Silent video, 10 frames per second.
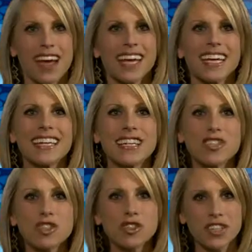An
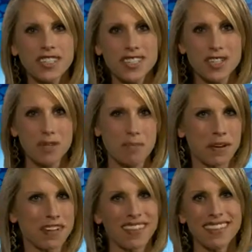initial transition
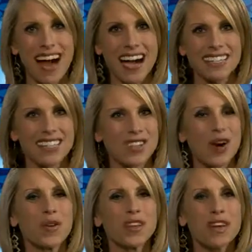period lasts
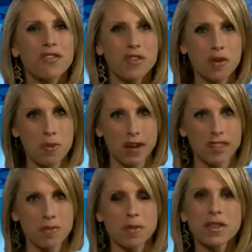only a few
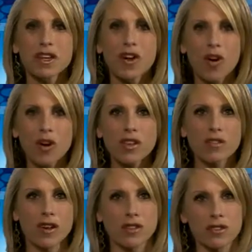months, but the goal
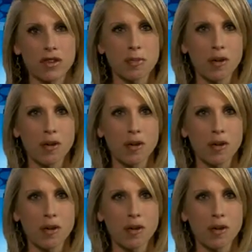of those few